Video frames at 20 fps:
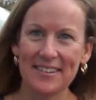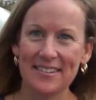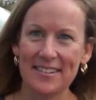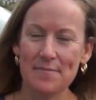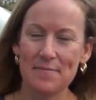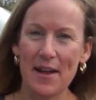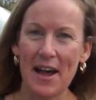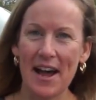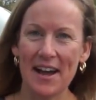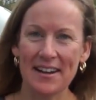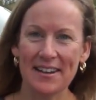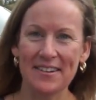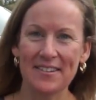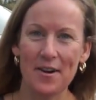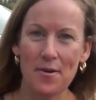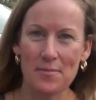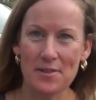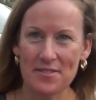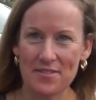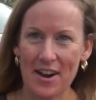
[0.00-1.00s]
sit back and
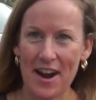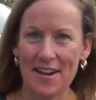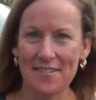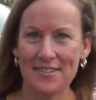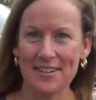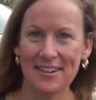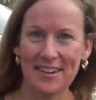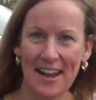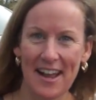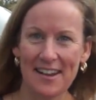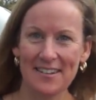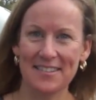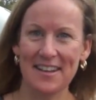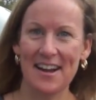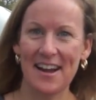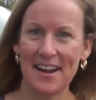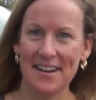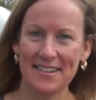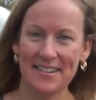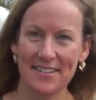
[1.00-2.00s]
hope your driver hangs
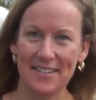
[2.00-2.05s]
on.